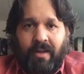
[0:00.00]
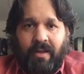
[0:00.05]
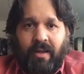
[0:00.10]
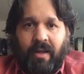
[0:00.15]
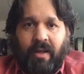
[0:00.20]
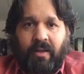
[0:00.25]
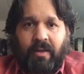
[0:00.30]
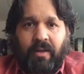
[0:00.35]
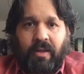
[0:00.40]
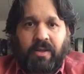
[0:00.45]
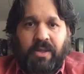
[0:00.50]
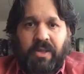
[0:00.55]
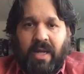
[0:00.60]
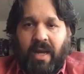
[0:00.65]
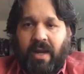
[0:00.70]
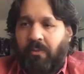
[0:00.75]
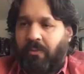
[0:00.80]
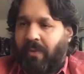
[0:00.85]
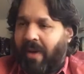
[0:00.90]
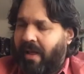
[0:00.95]
Let's
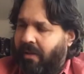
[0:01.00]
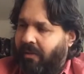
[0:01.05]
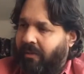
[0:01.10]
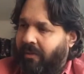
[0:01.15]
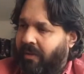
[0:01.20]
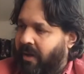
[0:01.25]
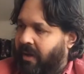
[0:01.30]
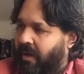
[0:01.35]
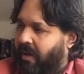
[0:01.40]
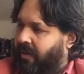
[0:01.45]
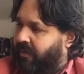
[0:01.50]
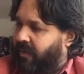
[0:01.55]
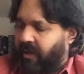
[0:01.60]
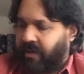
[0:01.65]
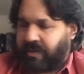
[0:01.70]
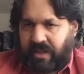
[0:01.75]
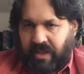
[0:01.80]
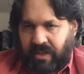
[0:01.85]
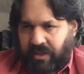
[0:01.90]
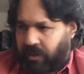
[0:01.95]
say, well,
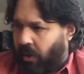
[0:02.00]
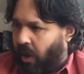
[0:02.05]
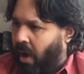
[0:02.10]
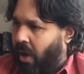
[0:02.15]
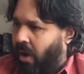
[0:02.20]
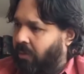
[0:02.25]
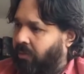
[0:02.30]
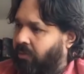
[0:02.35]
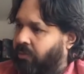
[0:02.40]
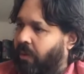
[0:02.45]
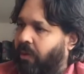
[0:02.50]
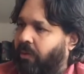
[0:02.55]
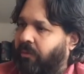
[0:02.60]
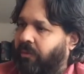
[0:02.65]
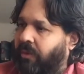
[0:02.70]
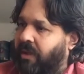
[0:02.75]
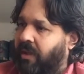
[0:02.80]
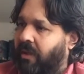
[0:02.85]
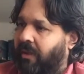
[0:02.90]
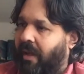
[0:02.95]
there's this long
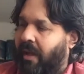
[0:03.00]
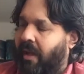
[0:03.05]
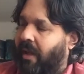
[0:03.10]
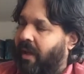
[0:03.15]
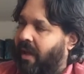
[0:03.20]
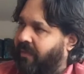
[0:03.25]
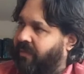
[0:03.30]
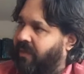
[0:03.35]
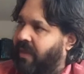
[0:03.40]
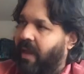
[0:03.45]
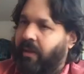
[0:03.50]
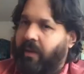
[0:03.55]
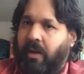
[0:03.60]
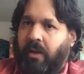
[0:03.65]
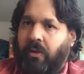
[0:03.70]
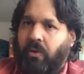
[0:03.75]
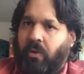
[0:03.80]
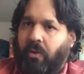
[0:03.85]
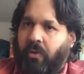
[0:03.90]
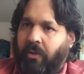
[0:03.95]
road and then a
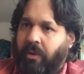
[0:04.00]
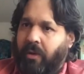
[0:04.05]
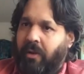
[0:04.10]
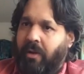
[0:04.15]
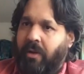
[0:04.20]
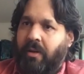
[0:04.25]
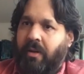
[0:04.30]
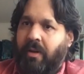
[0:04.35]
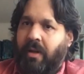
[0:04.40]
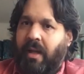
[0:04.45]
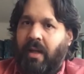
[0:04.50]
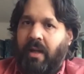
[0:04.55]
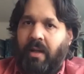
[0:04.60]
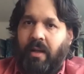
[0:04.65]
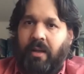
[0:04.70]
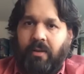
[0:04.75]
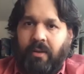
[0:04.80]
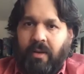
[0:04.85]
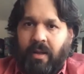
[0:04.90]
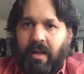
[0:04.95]

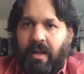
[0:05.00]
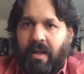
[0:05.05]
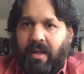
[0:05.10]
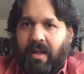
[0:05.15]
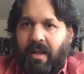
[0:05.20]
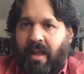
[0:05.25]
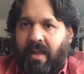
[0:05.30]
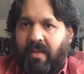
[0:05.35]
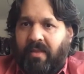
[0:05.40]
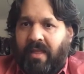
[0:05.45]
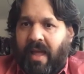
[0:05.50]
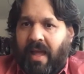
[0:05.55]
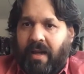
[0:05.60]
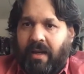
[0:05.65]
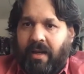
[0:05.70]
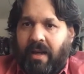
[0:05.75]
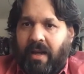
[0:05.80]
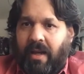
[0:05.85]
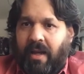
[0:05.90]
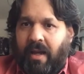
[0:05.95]
corner and
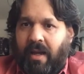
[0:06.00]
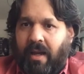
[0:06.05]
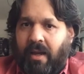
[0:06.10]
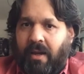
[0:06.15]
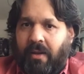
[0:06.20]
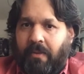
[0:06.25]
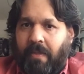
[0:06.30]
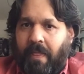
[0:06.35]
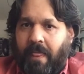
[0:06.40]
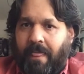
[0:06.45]
then